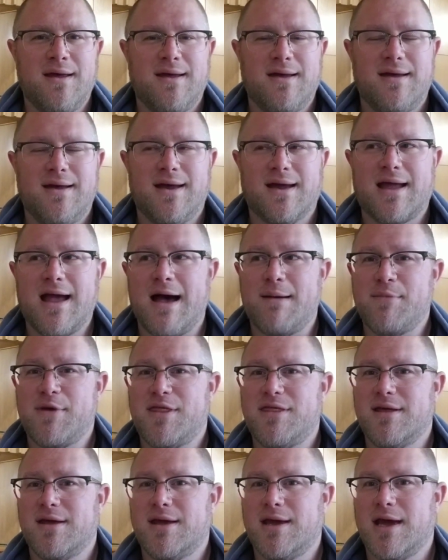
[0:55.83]
It got me
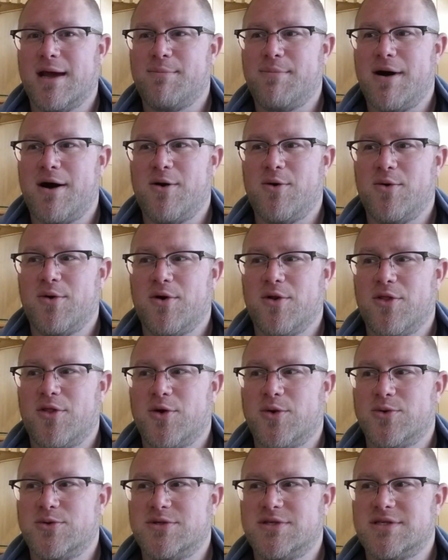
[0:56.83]
thinking about
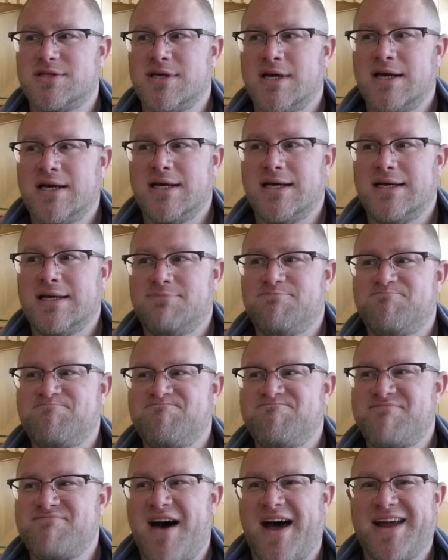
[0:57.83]
those
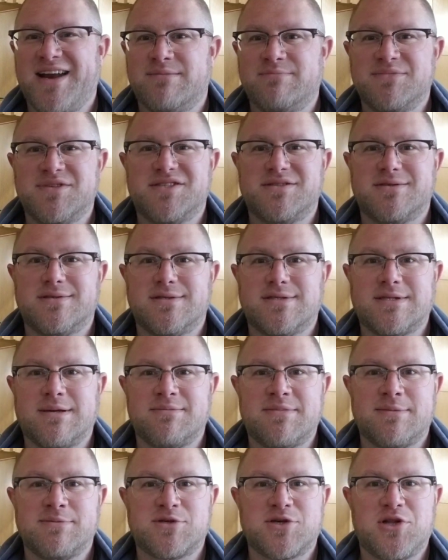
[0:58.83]
items.
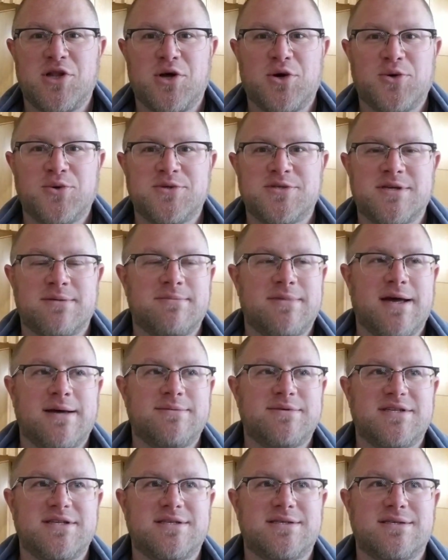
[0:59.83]
Sometimes clothes,
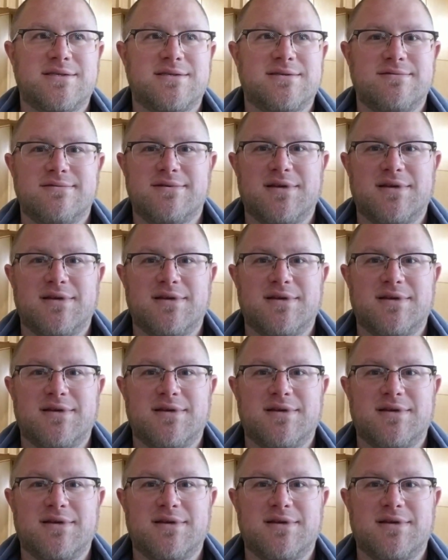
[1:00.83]
sometimes it's,